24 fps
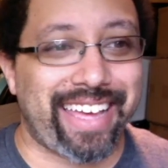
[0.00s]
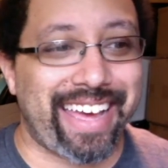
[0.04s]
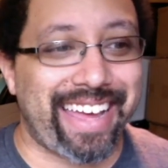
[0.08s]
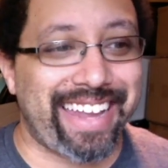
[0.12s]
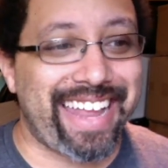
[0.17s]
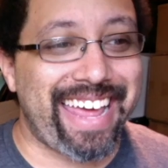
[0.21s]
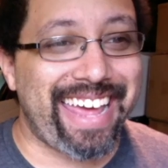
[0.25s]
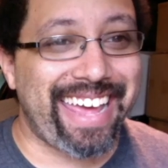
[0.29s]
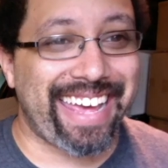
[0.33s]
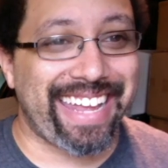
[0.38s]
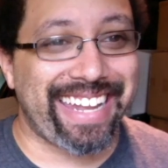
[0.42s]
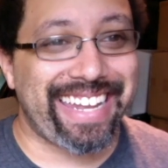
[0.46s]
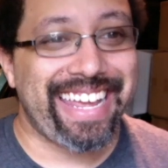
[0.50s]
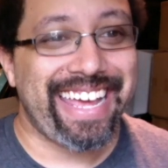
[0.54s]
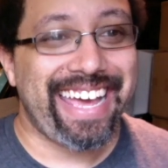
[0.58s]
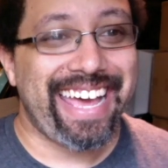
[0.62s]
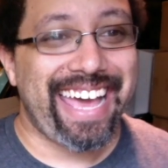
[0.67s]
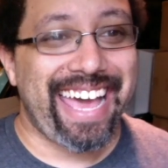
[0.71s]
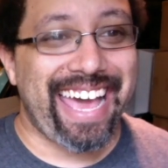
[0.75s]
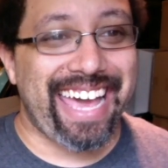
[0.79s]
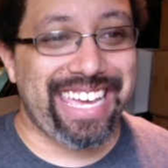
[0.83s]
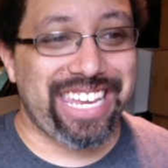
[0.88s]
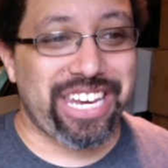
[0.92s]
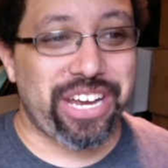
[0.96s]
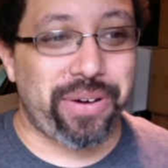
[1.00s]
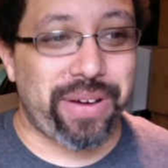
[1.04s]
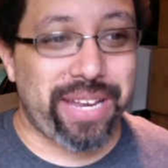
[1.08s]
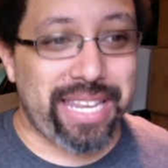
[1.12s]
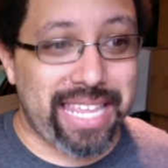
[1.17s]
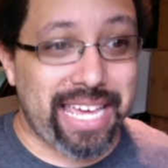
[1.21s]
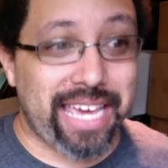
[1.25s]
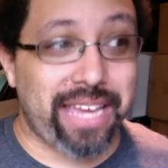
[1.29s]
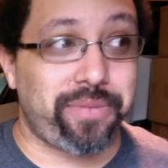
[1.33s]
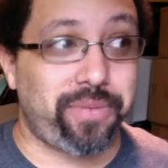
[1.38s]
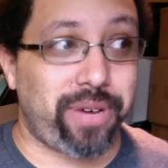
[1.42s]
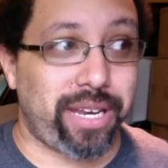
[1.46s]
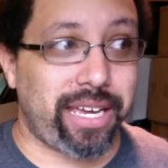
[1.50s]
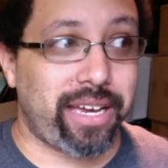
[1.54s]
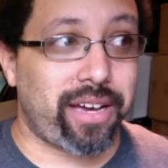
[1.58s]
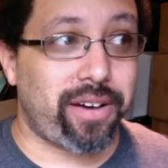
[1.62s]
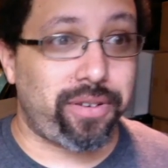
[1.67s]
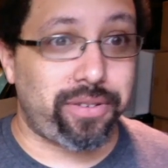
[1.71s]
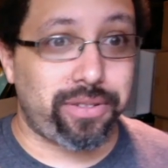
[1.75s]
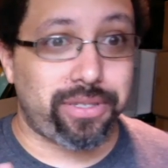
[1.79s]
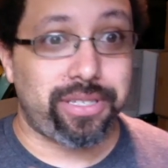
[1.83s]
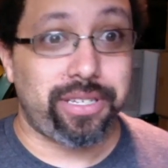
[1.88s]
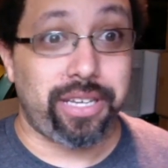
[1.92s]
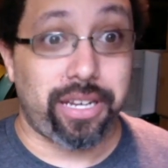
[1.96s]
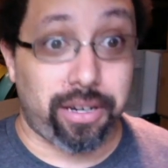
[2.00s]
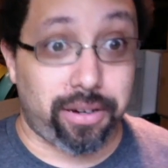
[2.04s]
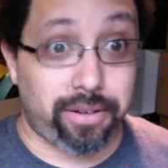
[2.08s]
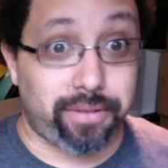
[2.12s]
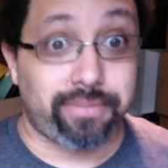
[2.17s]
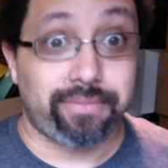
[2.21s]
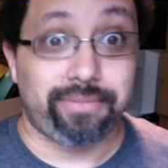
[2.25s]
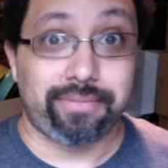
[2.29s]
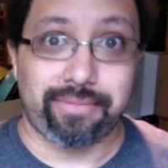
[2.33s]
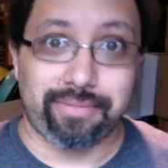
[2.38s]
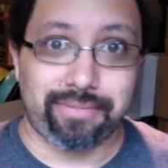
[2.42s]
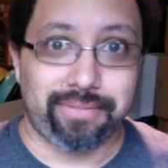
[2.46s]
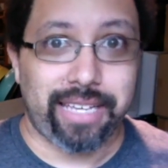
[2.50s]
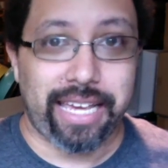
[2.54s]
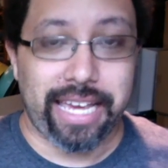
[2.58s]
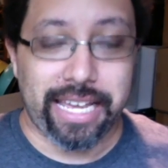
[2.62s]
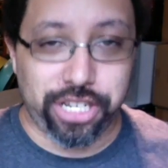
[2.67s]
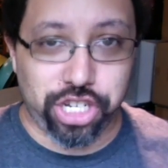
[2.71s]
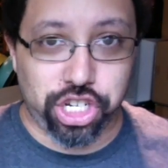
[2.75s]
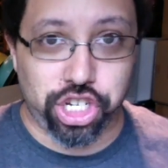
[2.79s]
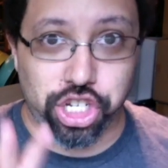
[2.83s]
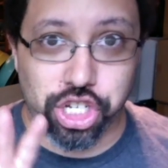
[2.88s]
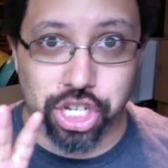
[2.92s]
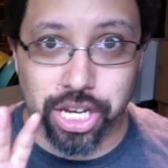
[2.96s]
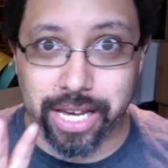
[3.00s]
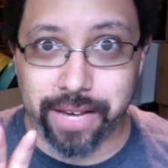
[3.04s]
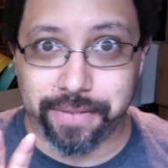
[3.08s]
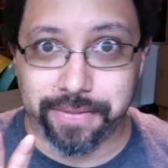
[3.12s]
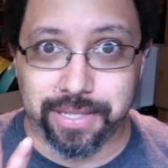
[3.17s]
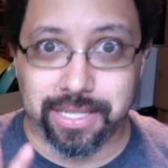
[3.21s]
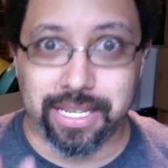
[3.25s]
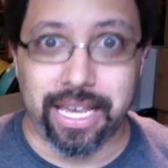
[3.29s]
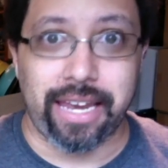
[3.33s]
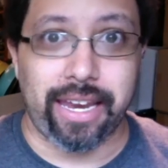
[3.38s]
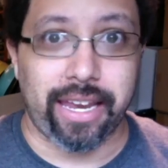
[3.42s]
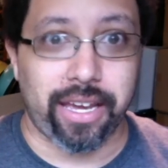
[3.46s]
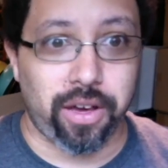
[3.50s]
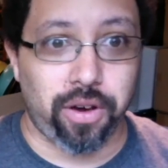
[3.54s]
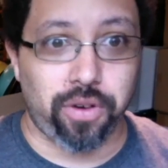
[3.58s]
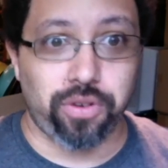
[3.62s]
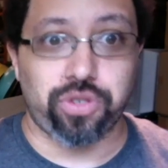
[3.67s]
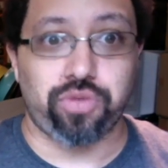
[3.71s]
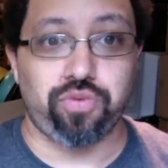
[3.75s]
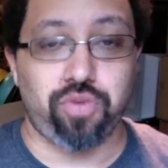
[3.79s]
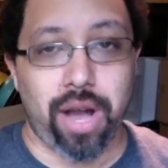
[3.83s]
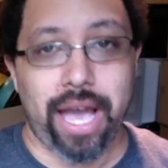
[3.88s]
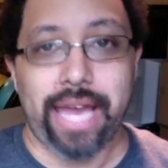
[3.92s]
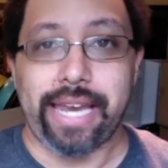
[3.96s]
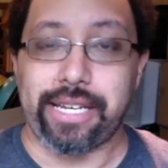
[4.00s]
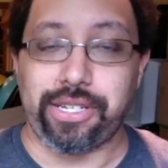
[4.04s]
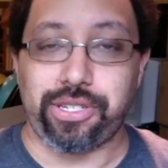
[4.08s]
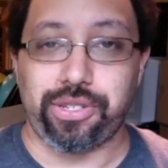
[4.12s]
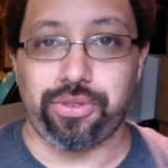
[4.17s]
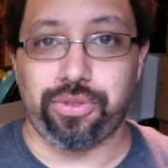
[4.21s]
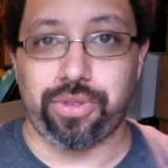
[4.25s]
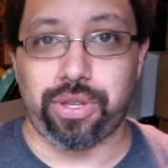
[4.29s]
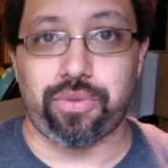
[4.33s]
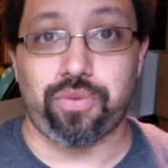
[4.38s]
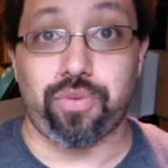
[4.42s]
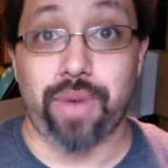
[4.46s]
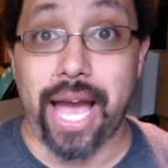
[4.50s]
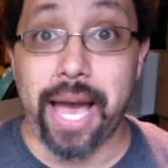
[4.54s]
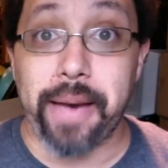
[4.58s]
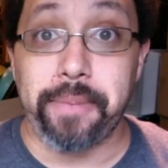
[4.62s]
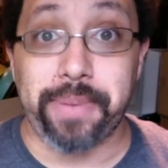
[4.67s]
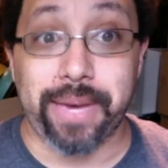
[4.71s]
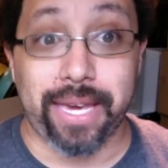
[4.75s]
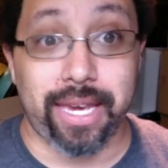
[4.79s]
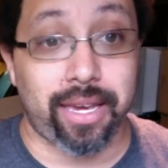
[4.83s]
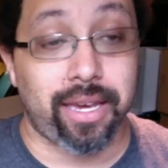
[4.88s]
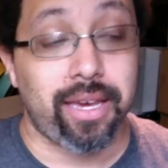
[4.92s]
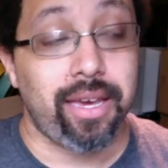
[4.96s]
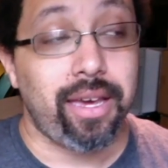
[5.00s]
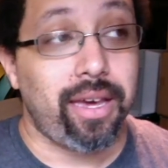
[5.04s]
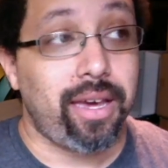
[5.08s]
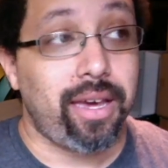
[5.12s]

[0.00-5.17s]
And then, and then when he goes, it shifts and it goes right into the rapping.